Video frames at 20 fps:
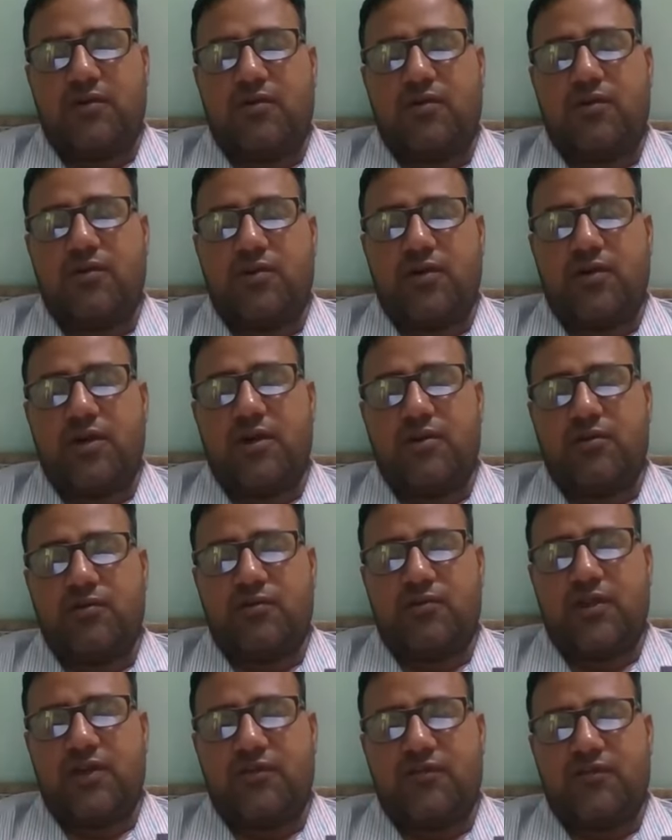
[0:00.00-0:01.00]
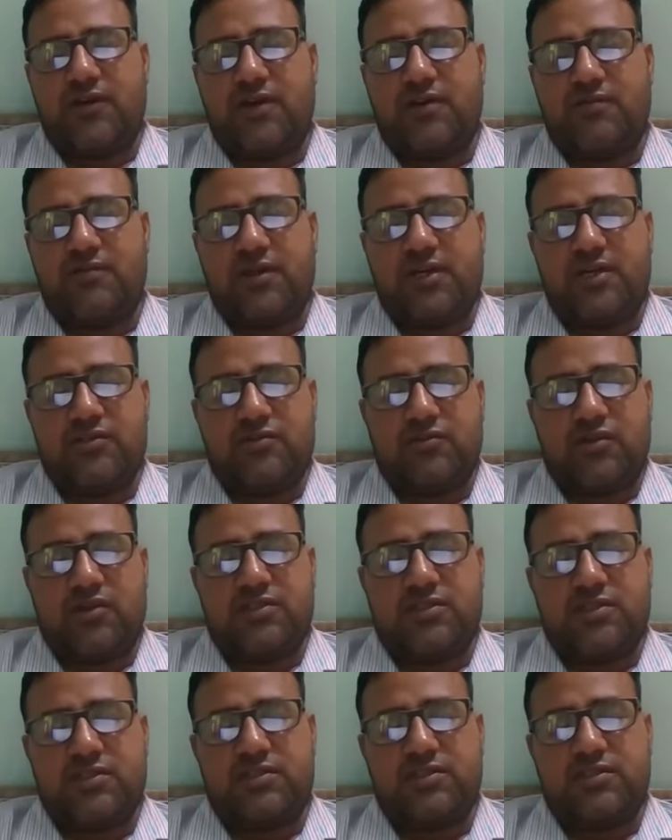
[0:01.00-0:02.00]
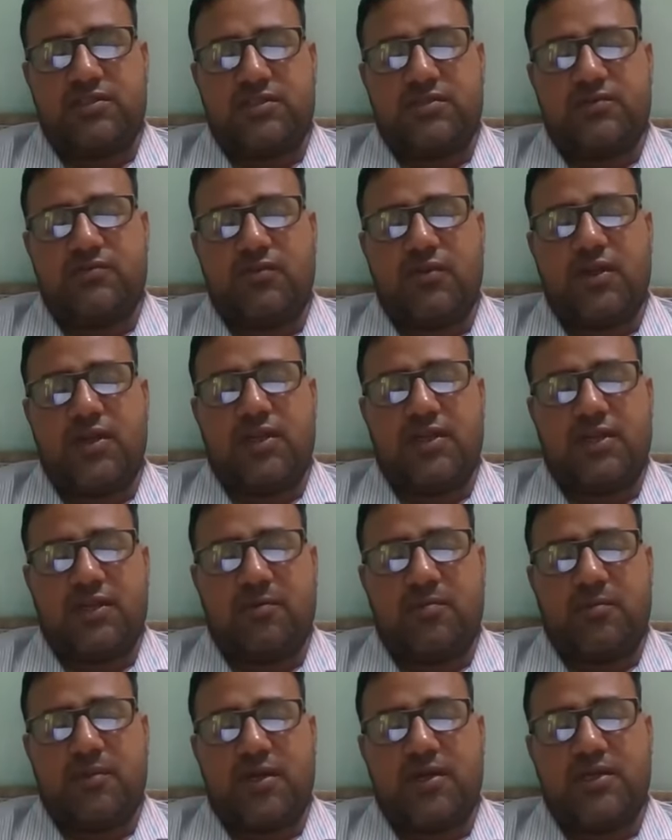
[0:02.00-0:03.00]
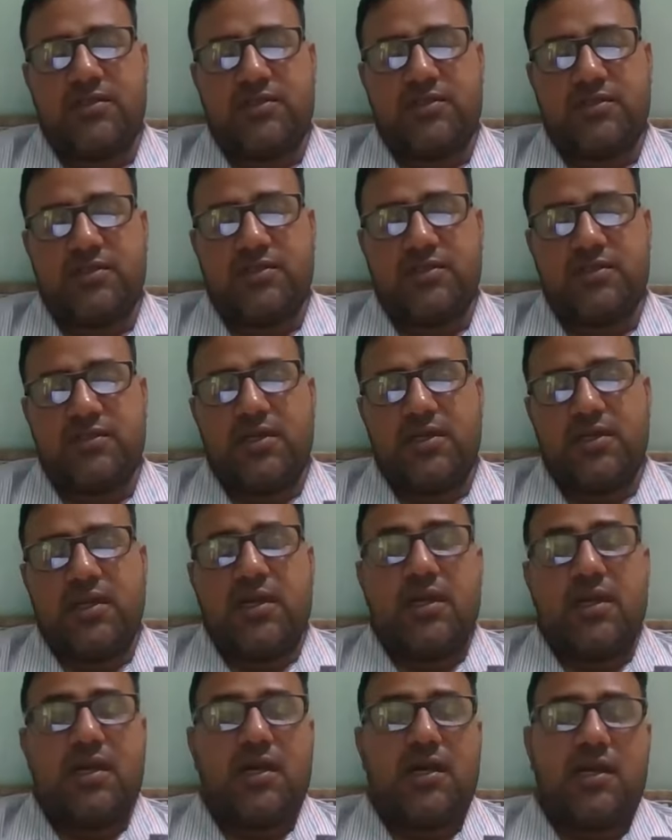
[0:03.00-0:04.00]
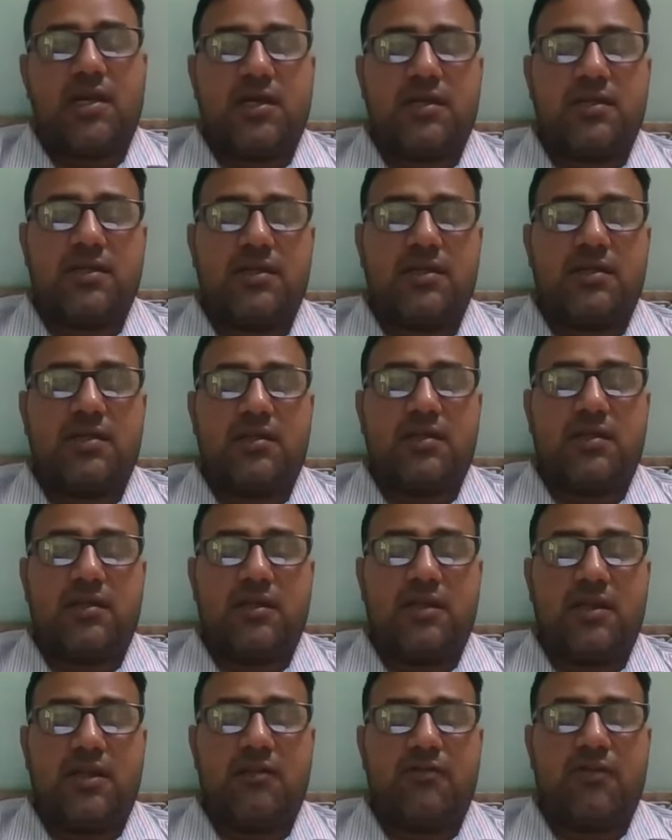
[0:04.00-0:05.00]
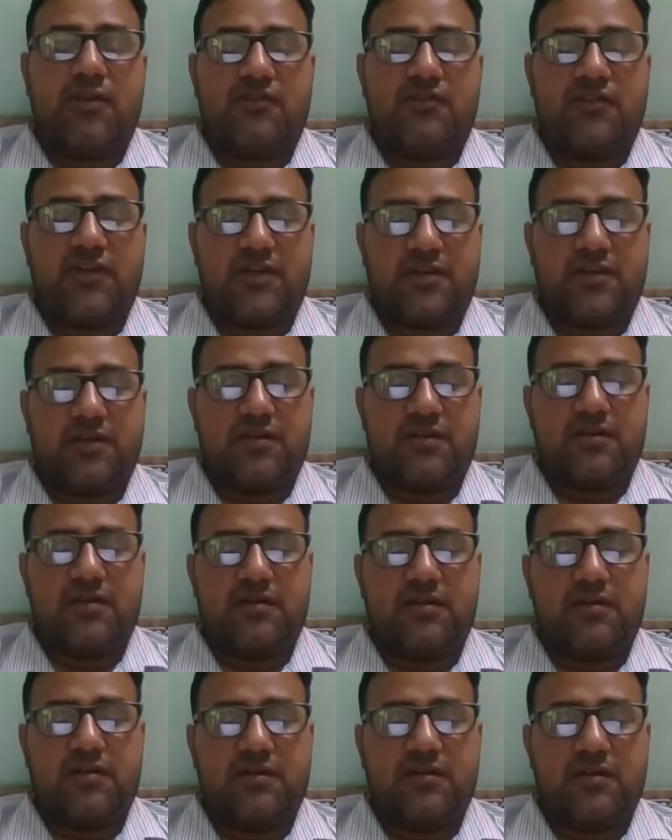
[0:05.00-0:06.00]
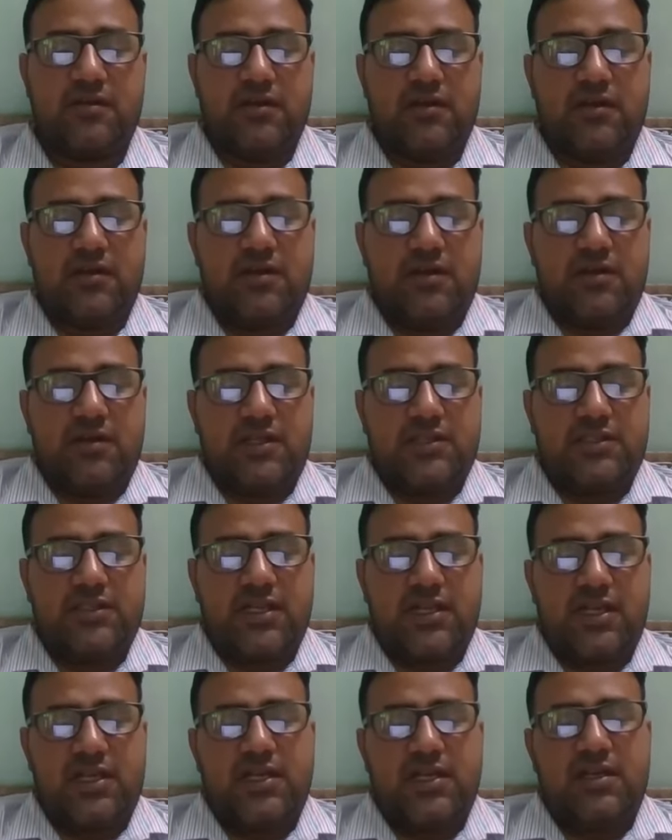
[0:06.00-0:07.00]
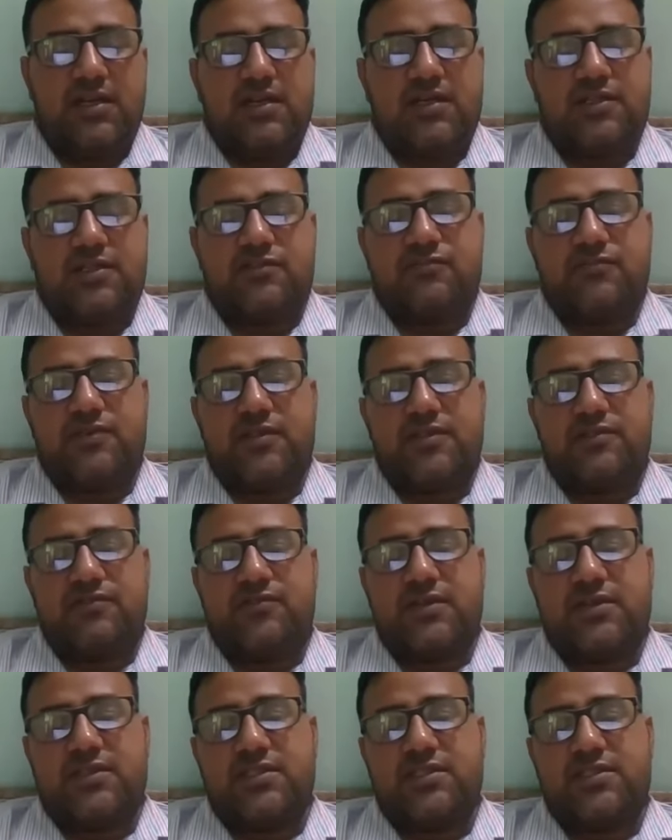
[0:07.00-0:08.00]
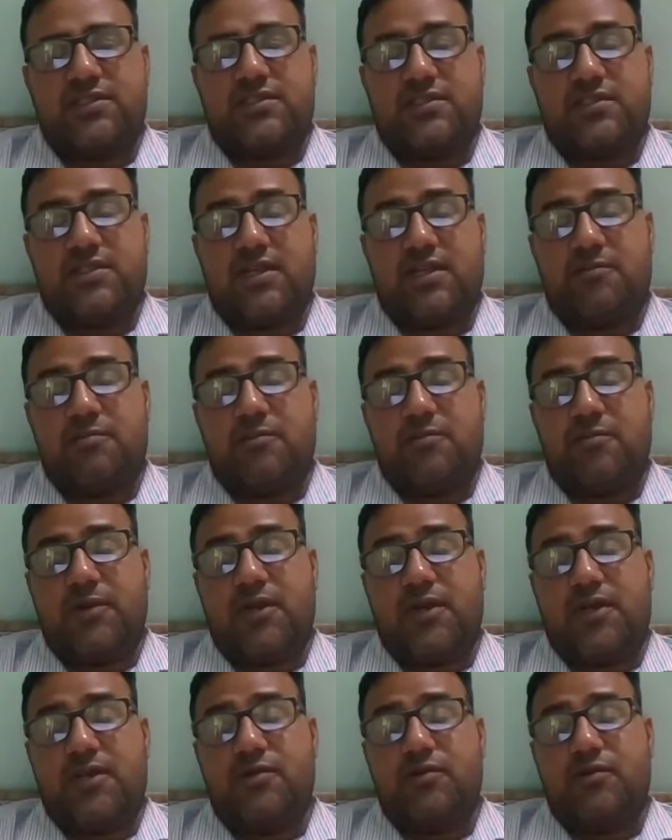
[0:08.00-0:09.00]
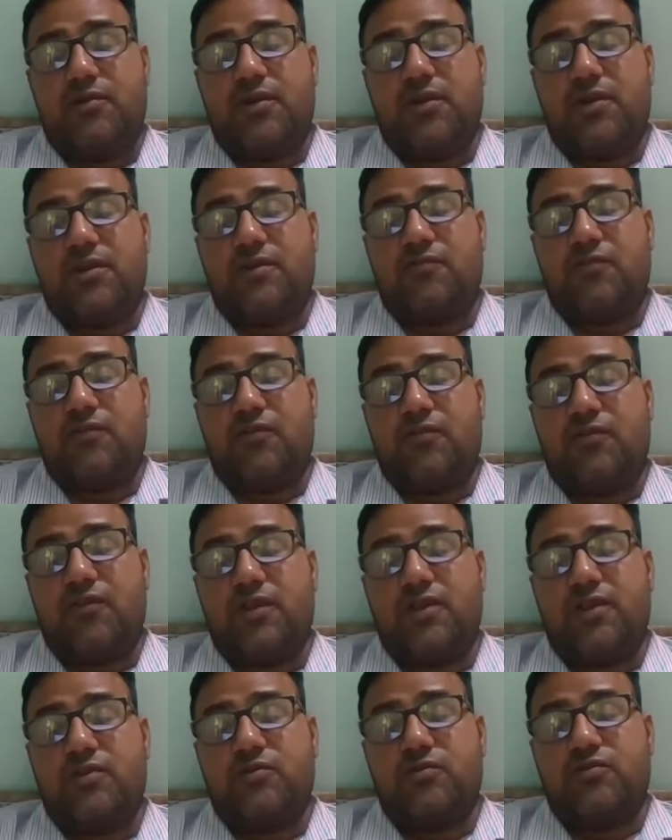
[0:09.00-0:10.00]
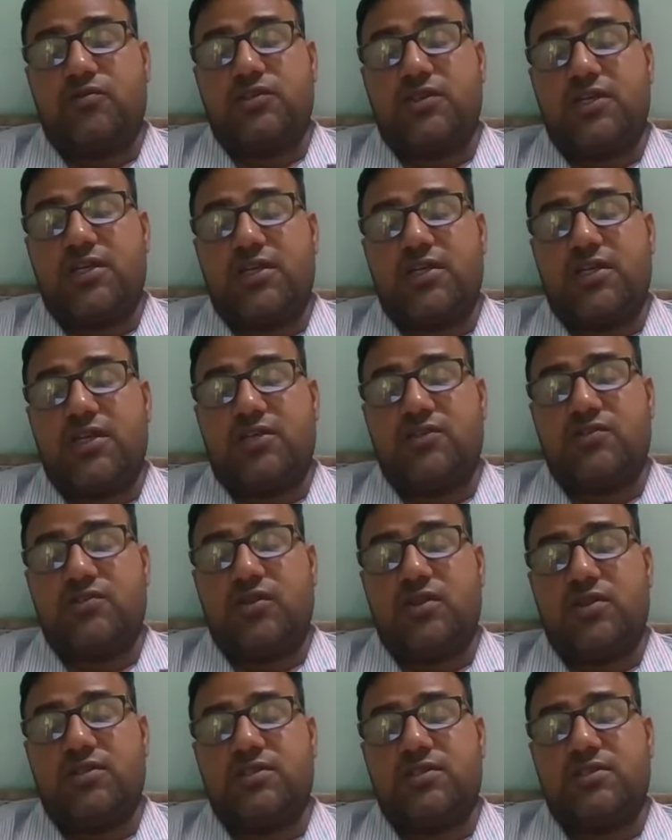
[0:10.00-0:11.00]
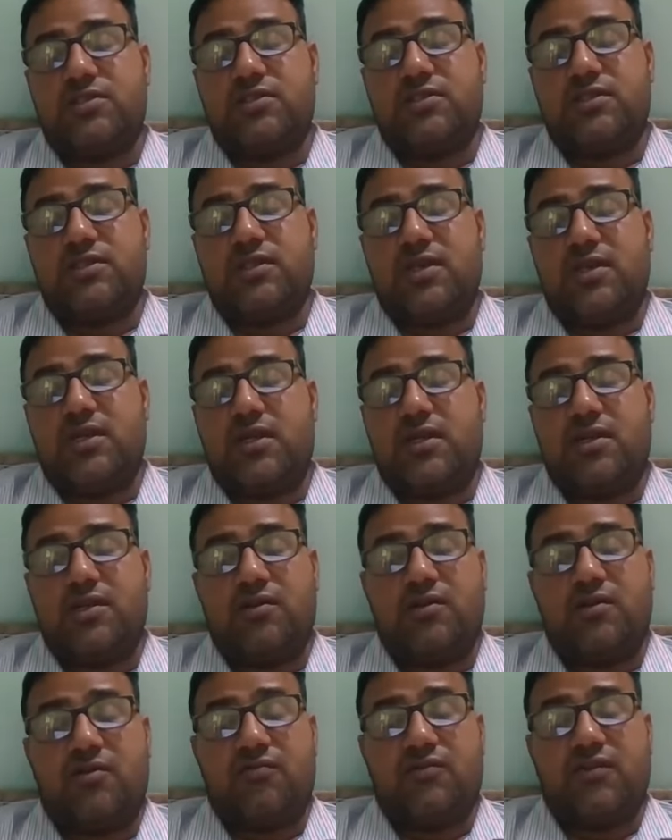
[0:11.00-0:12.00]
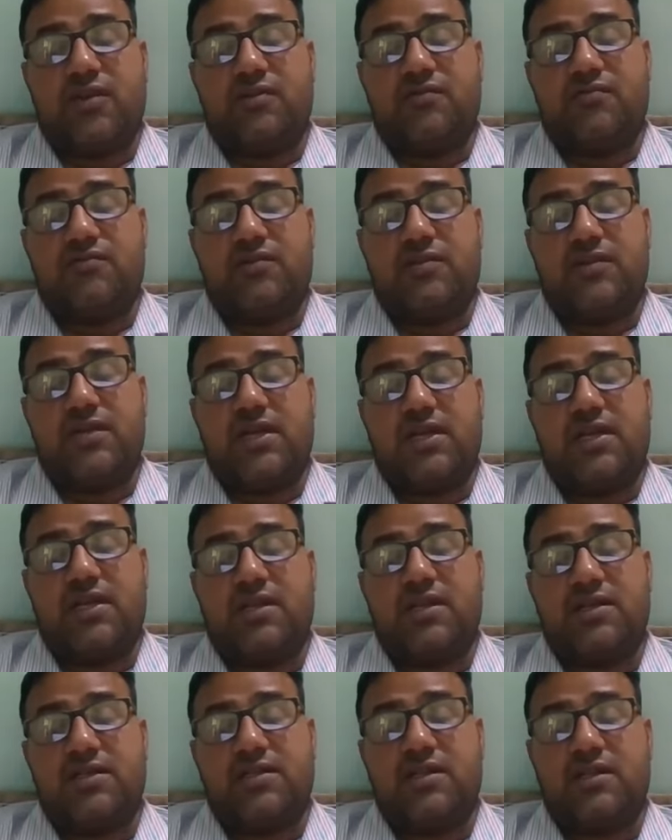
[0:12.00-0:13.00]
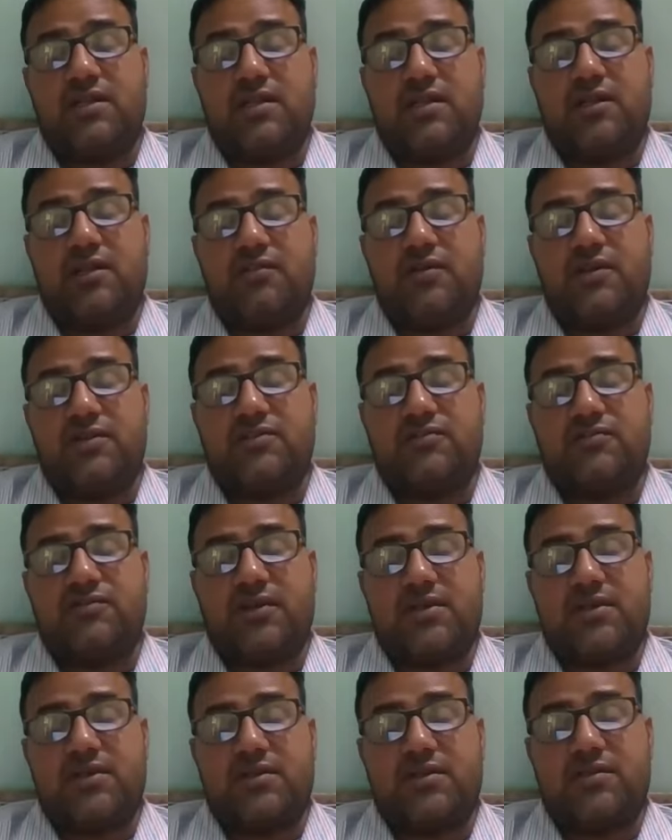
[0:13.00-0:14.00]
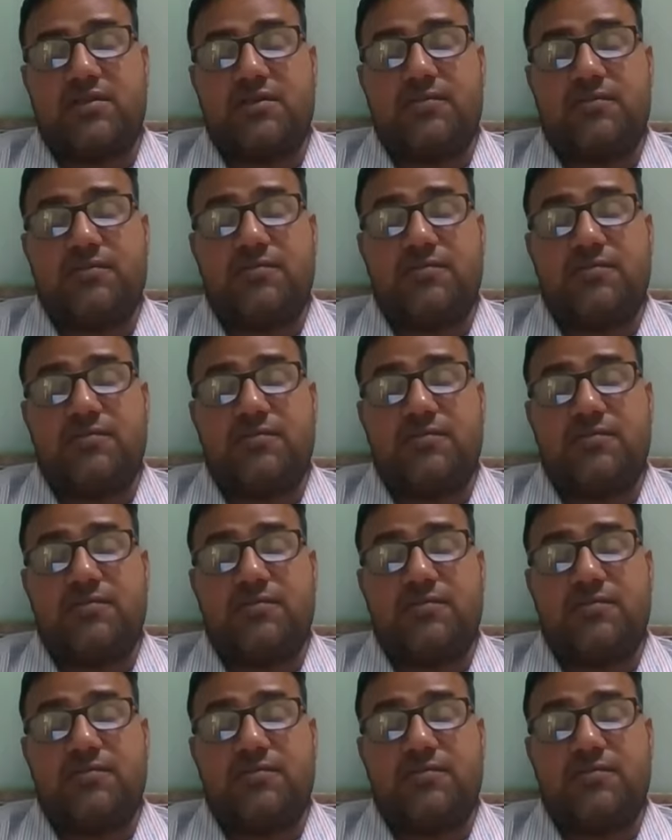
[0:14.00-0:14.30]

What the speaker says: on order to verify isolations, volunteer plants, and other relevant factors. The second is instructions shall be made during flowering to check isolations and off type and other relevant factors.